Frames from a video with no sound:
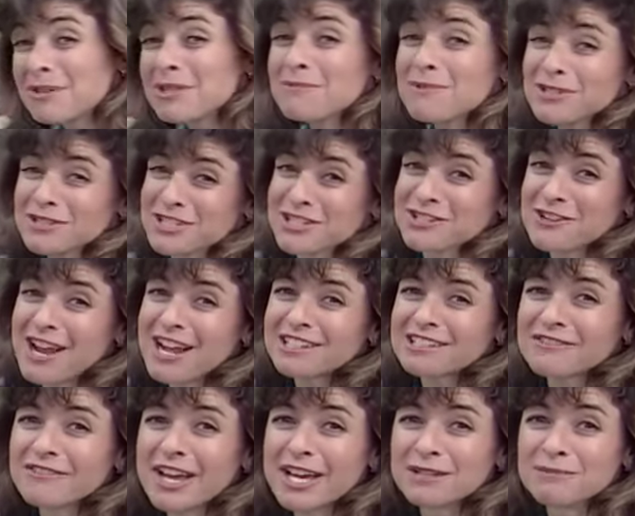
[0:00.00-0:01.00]
be the most
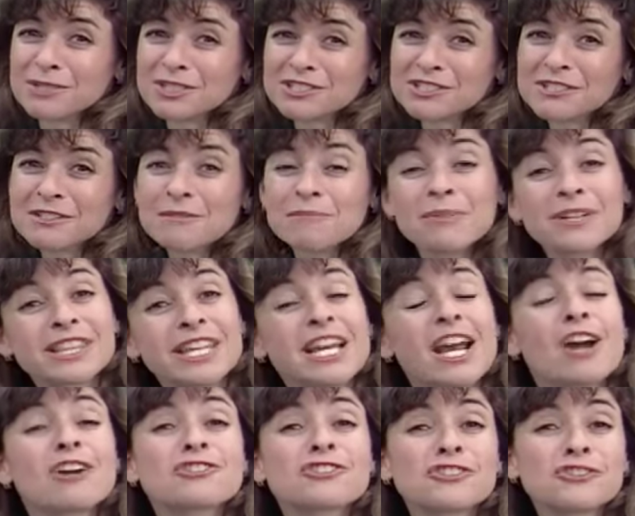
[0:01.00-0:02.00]
attractive animals, but they
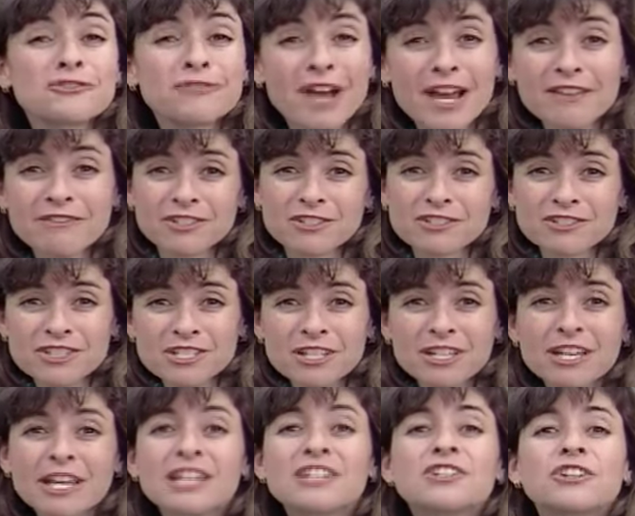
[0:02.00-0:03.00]
are survivors,
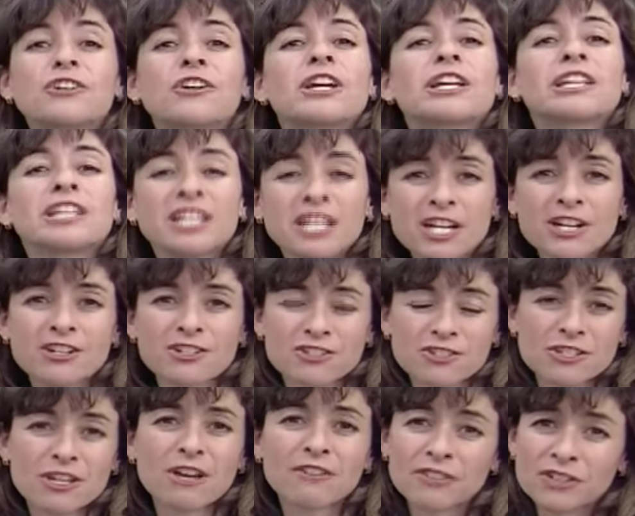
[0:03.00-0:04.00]
enduring
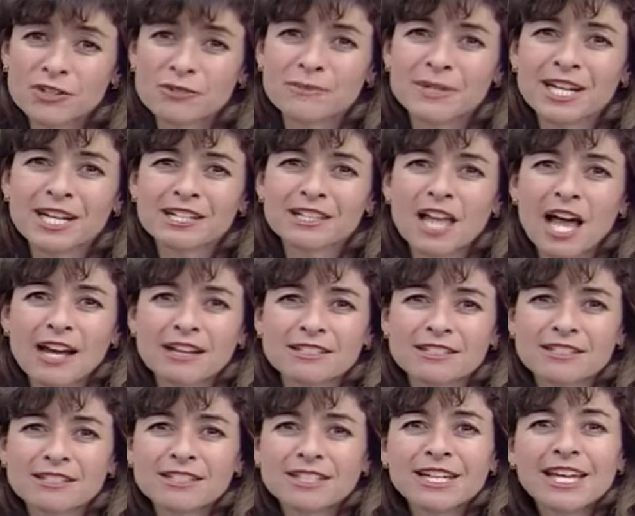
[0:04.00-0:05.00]
years of human neglect.